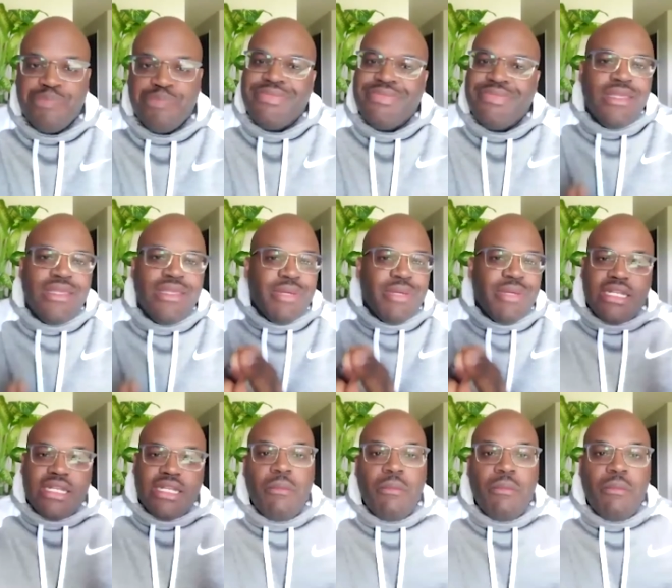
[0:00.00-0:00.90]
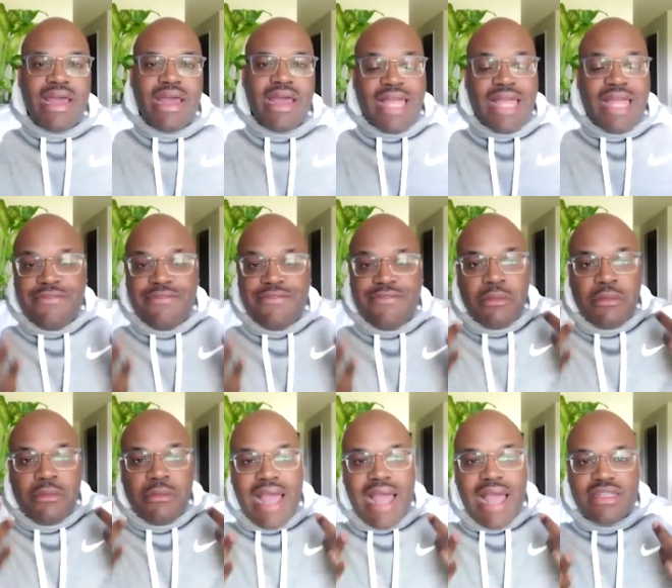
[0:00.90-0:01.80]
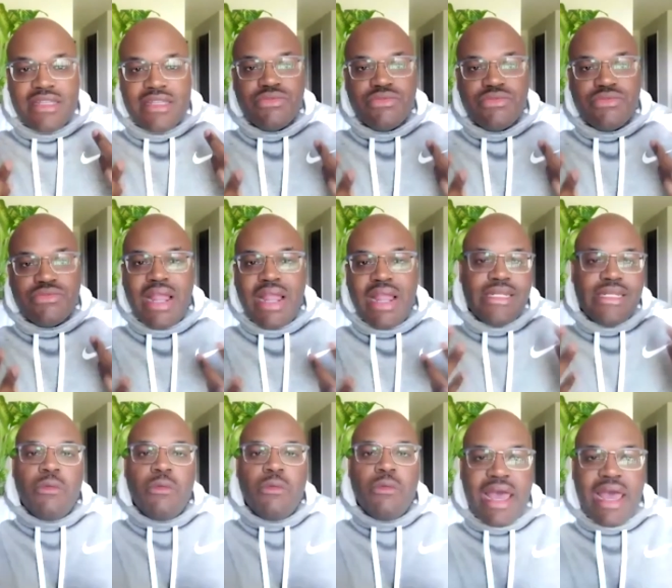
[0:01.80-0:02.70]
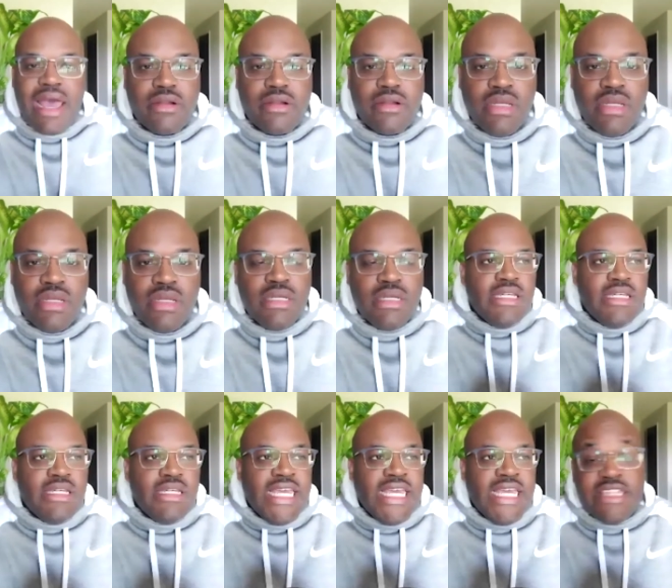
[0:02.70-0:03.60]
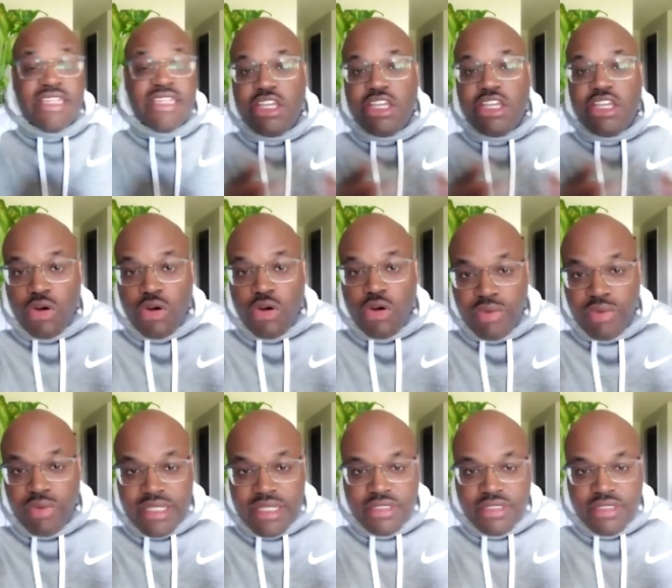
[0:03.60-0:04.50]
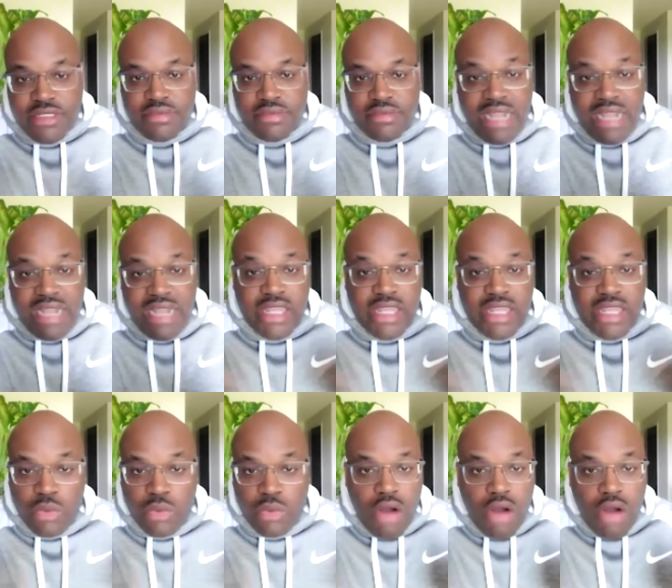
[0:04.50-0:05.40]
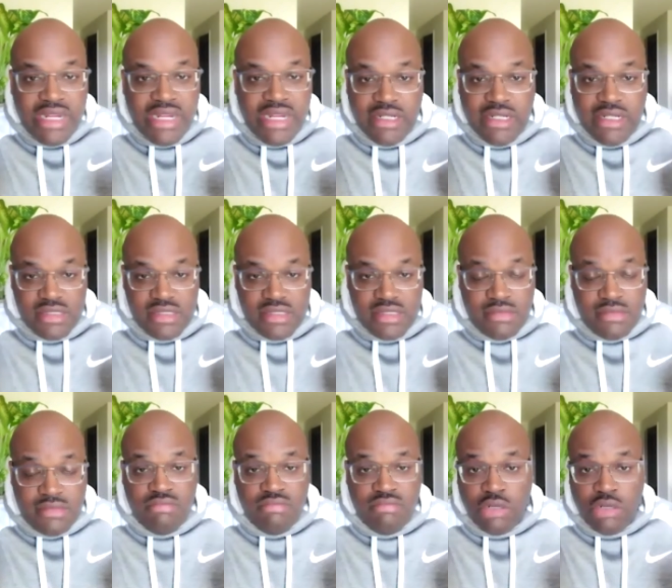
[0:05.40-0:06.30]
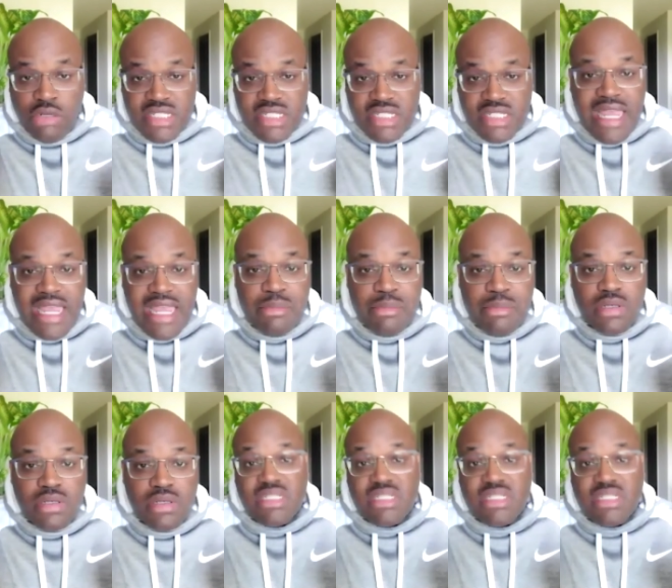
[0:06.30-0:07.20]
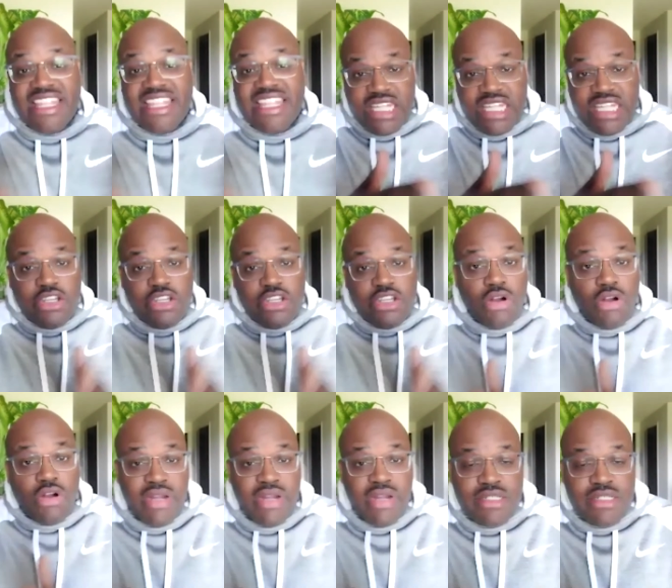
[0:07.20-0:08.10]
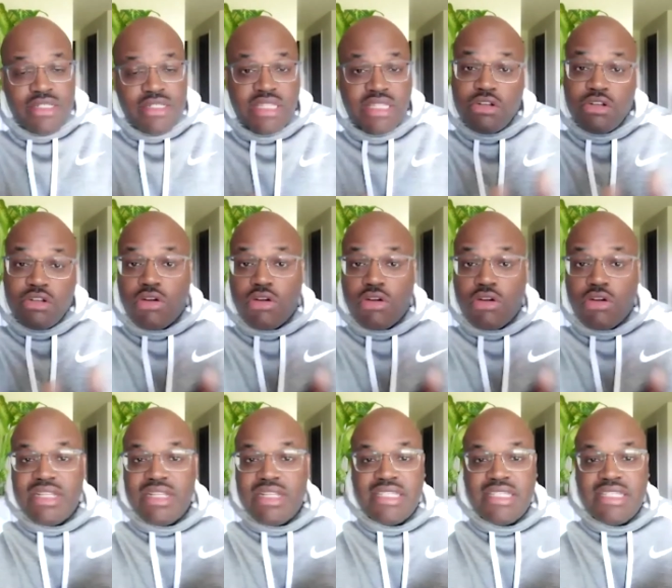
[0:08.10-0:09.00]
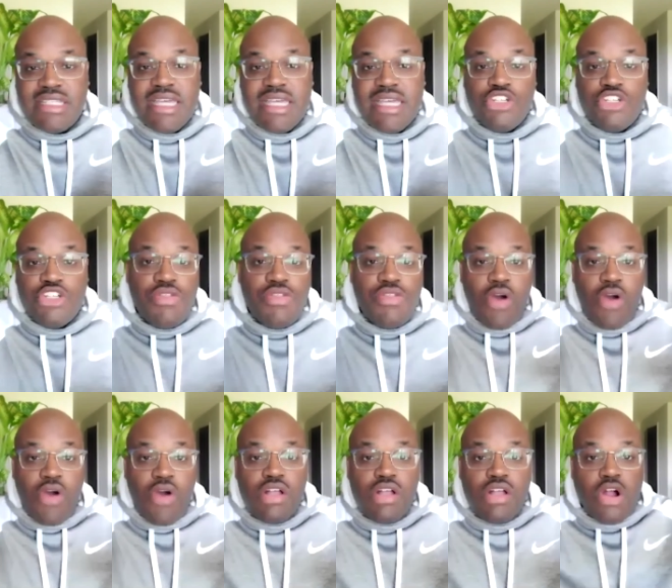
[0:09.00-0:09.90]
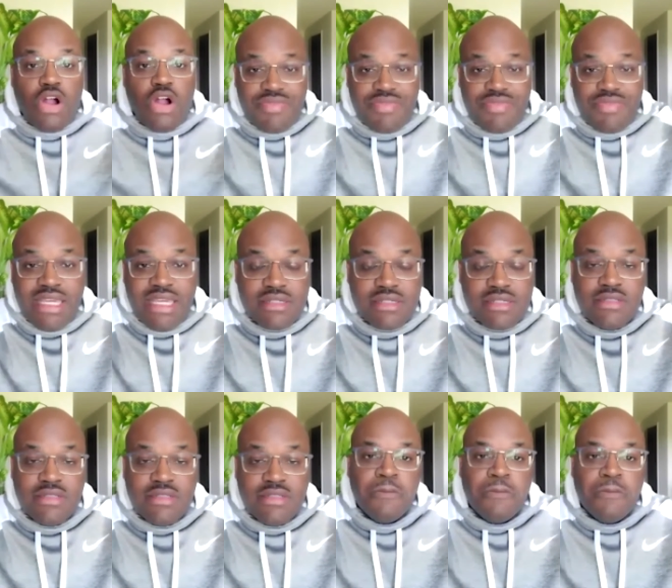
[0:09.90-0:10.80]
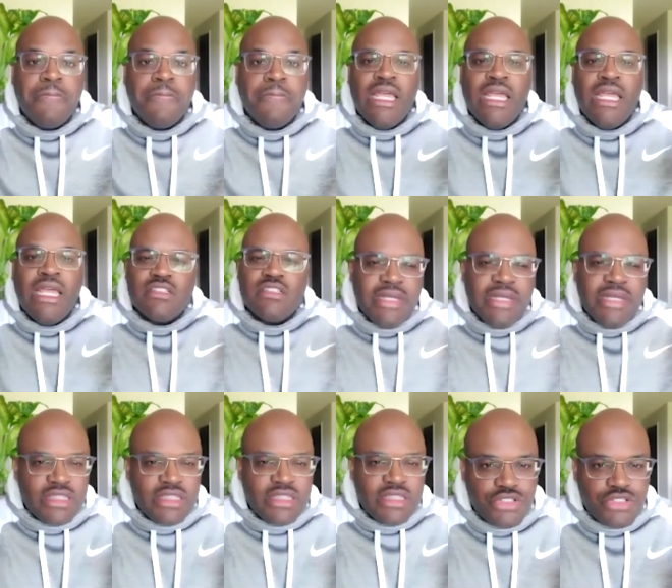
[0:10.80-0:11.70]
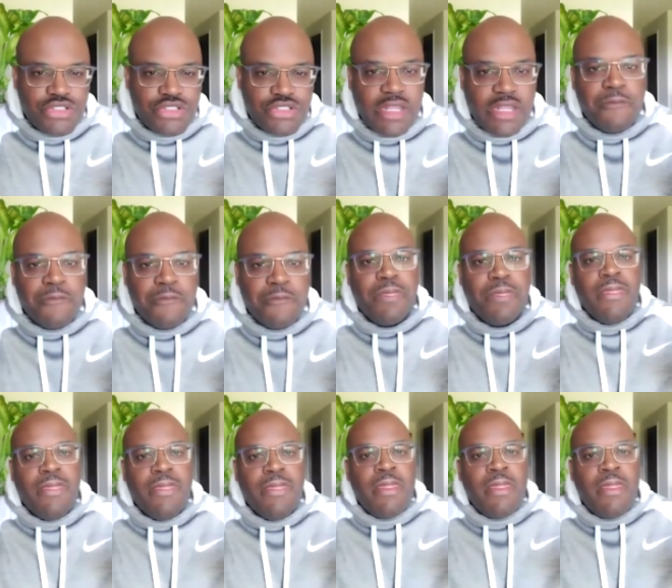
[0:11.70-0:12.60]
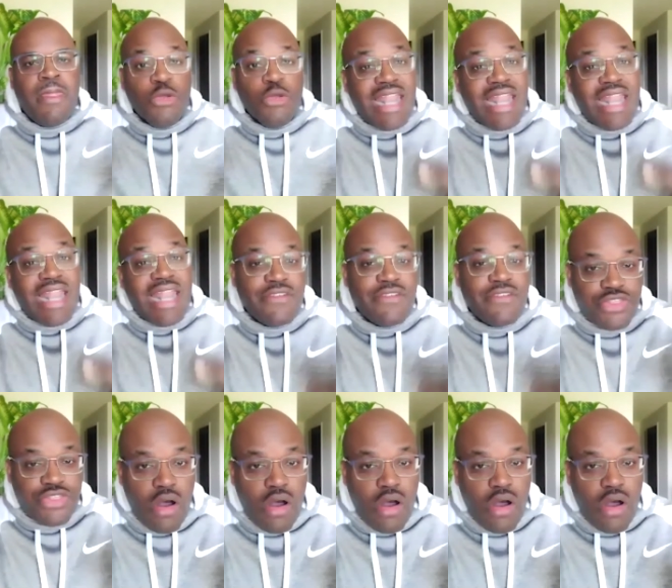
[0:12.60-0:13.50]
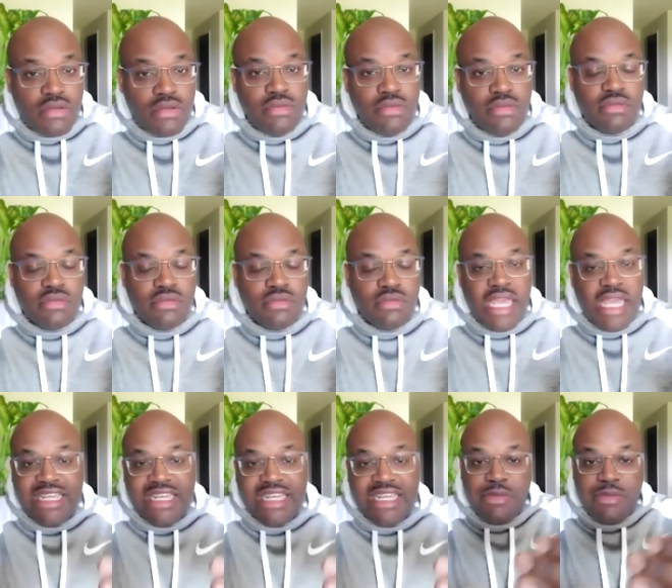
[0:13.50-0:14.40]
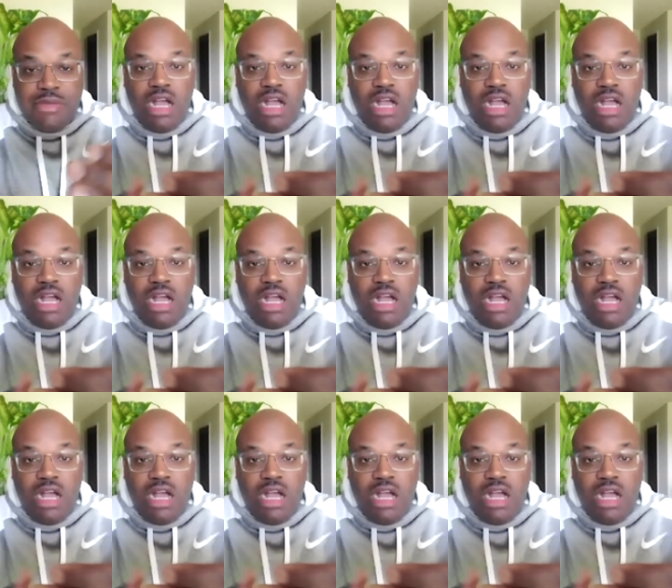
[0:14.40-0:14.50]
But it don't matter. Like, if your mind isn't right, it don't matter. And Think and Grow Rich, now again, we're all reading you know the same books. And Think and Grow Rich, Think and Grow Rich says your thoughts are things. So let me get this straight. You can have a thought and it can become a